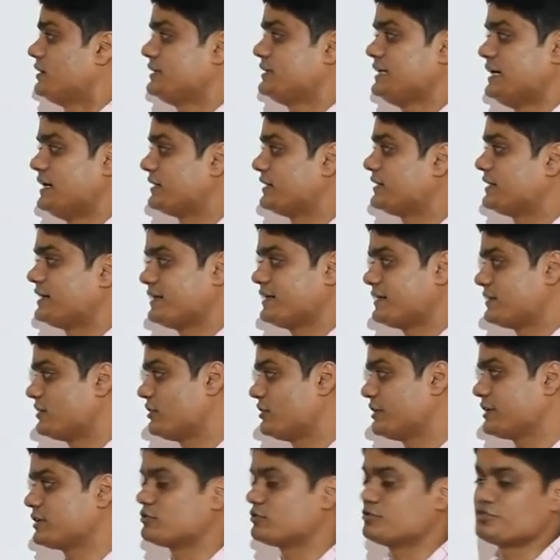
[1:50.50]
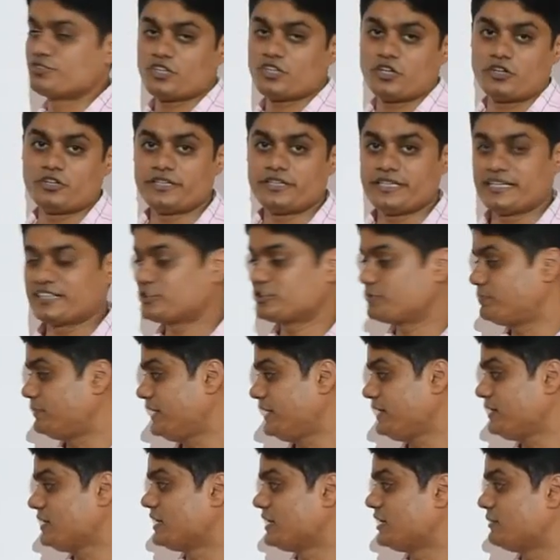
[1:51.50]
Yeah, greater than or equal to 0 already
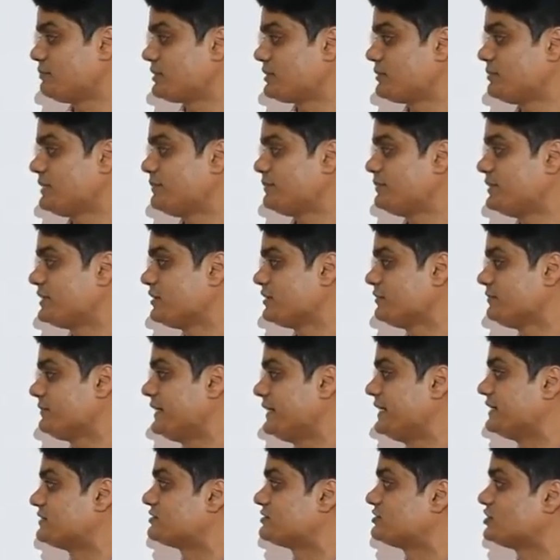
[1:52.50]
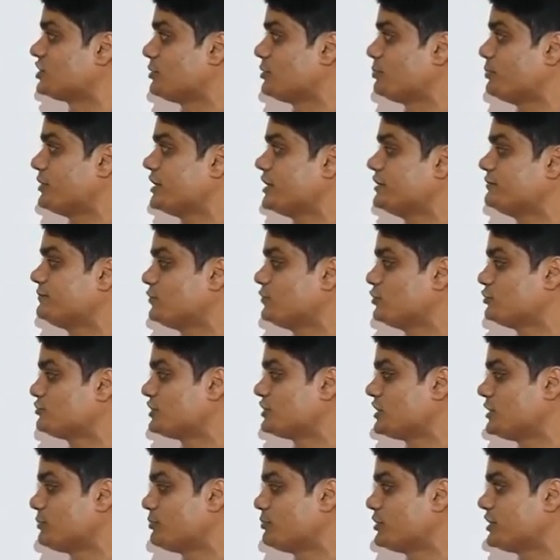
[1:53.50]
explained. Probability of x 0.4,
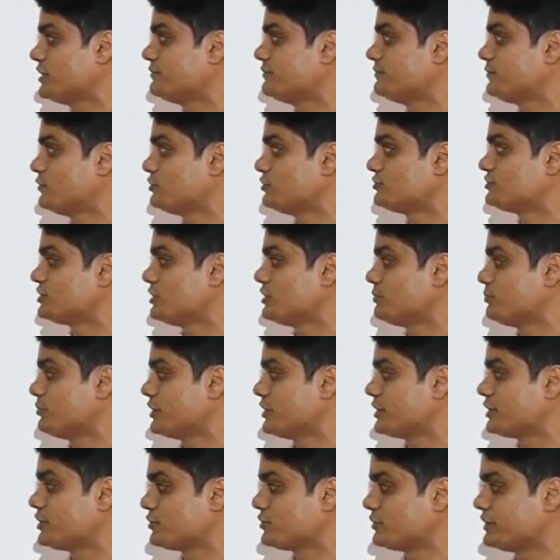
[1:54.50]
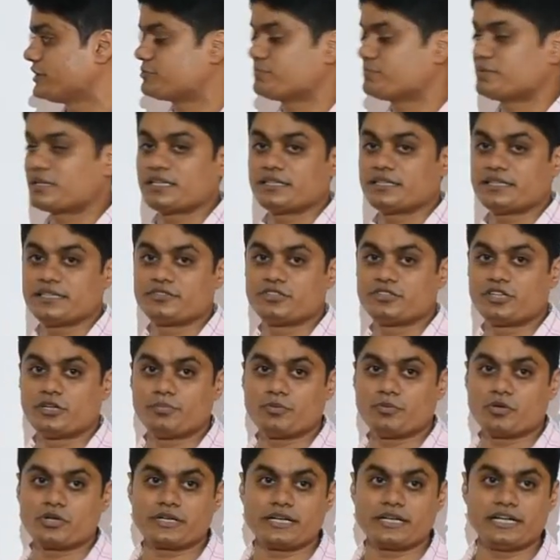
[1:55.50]
0.4, 0.2, x barate
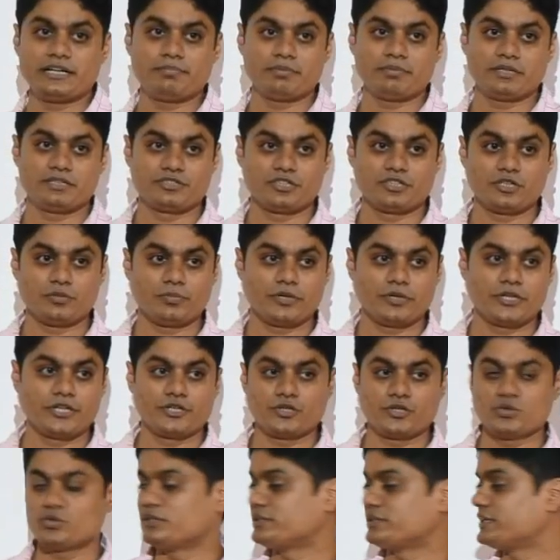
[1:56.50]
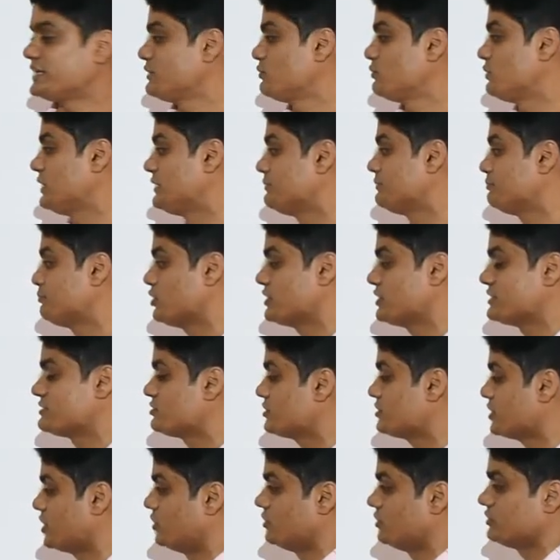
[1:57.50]
0.8 plus 0.2 and
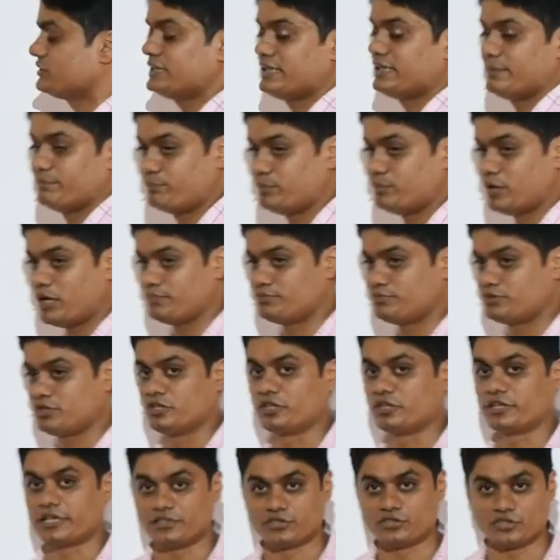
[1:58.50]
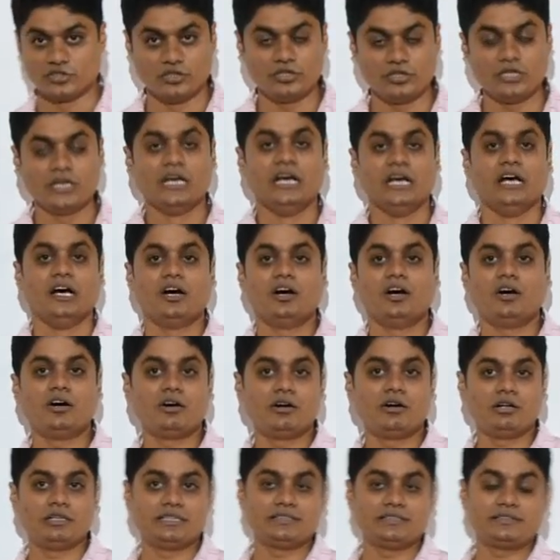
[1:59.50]
1.0. Yeah, absolutely. So
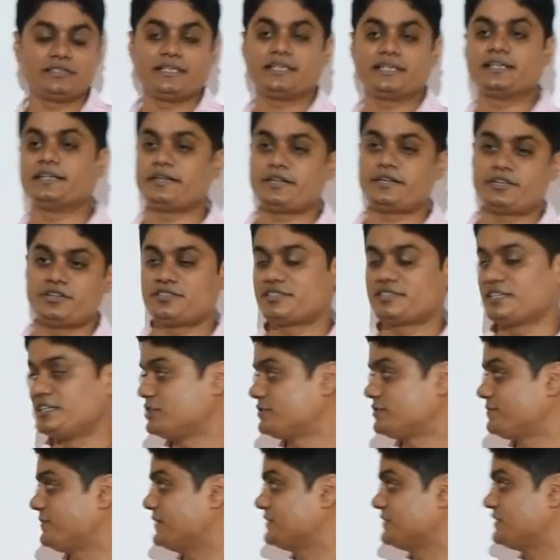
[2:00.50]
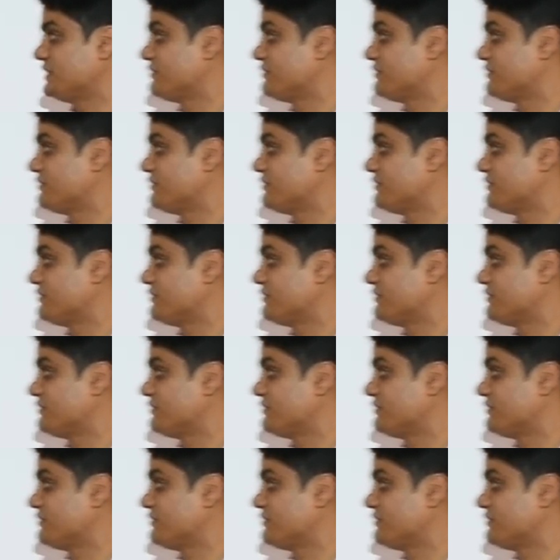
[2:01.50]
all the three conditions satisfies.